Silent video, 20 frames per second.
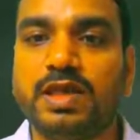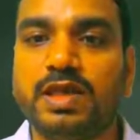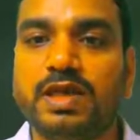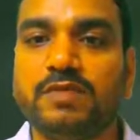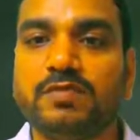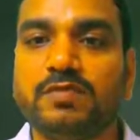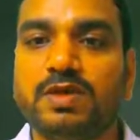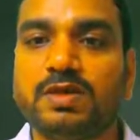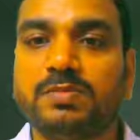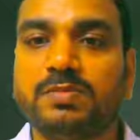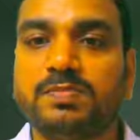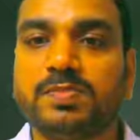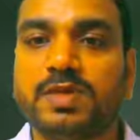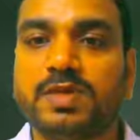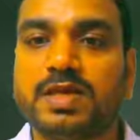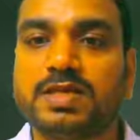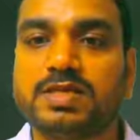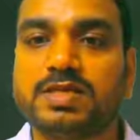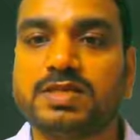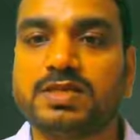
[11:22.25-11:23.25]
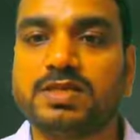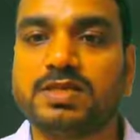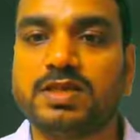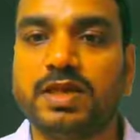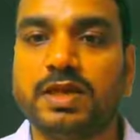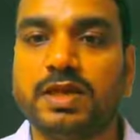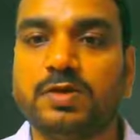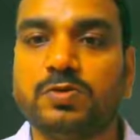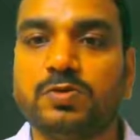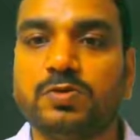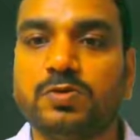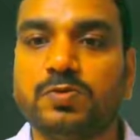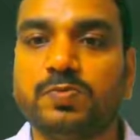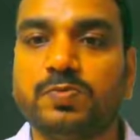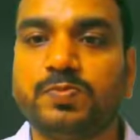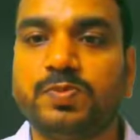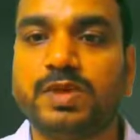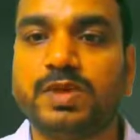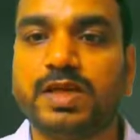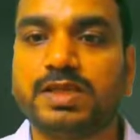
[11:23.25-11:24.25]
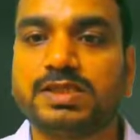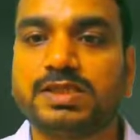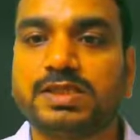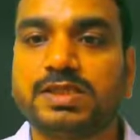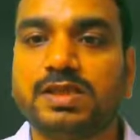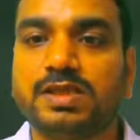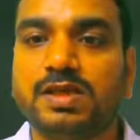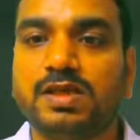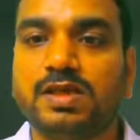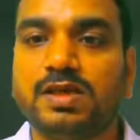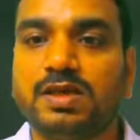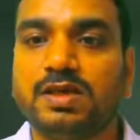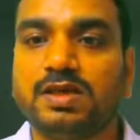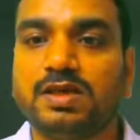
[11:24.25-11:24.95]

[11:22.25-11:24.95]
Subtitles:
T1 plus T2 plus